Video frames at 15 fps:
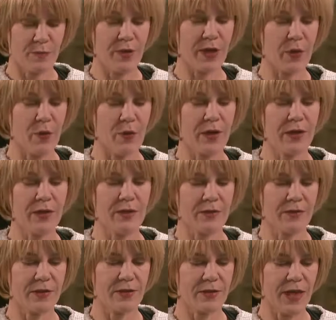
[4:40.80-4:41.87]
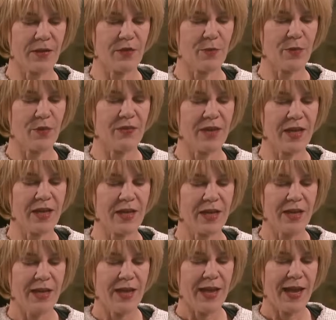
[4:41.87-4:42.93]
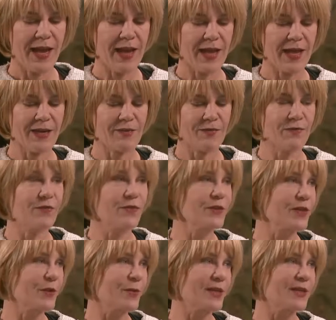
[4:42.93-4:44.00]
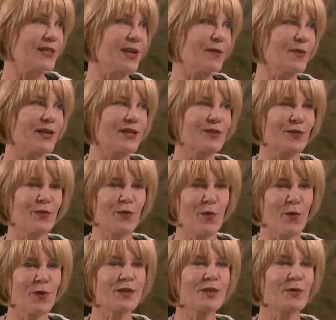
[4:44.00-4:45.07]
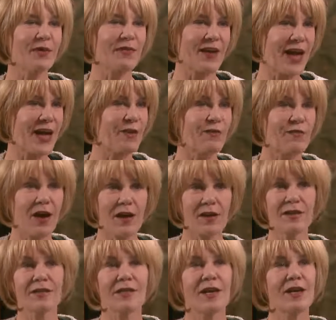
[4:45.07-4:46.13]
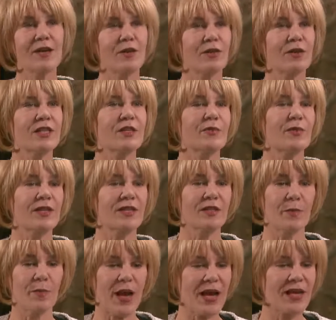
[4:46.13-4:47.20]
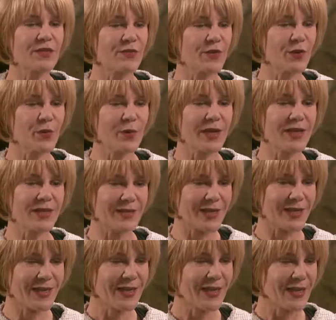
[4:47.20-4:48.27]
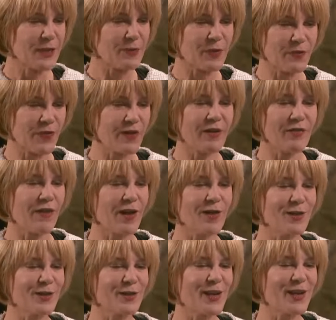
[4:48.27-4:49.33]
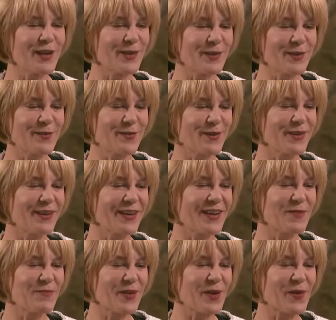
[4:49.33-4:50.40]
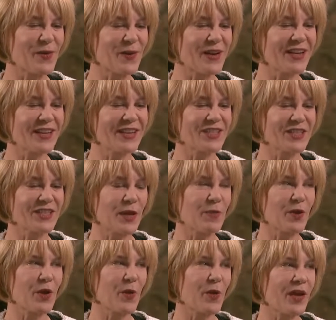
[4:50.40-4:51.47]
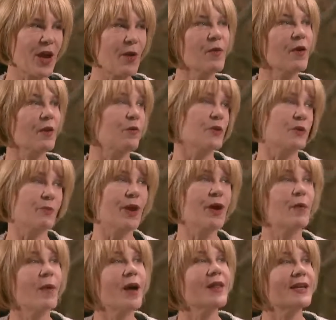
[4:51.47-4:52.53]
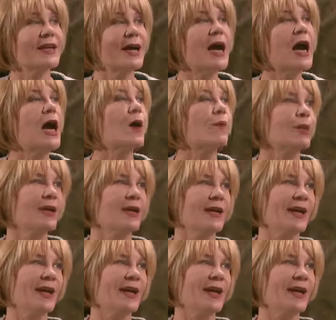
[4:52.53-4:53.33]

Bitcoin, on the 9th birthday. And first I want to say, because of course we've had a volatile Christmas, the past few weeks that has been very volatile over Bitcoin. It just kept on going up. It was parabolic up.